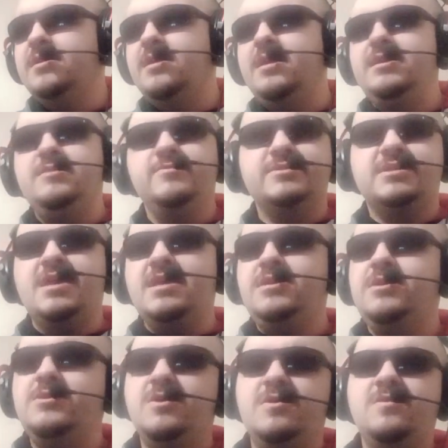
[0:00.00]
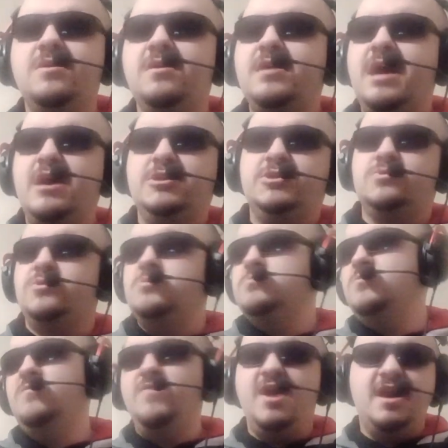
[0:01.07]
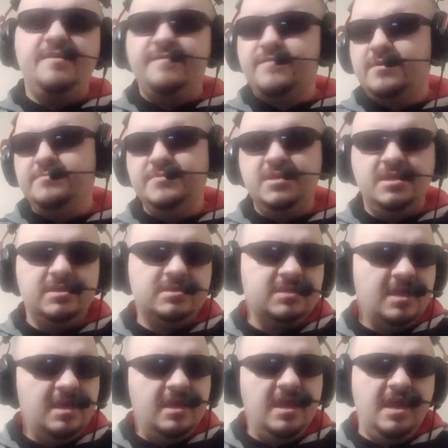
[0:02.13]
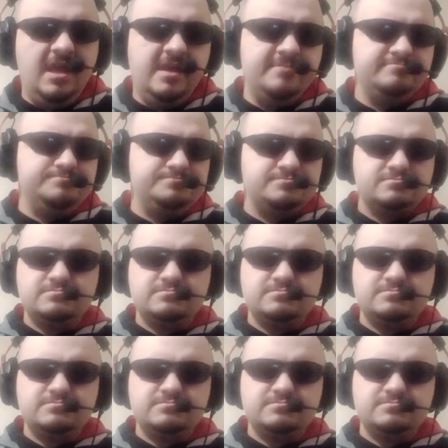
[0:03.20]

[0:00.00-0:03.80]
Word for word: And he was like, you know, I just want to move on from this and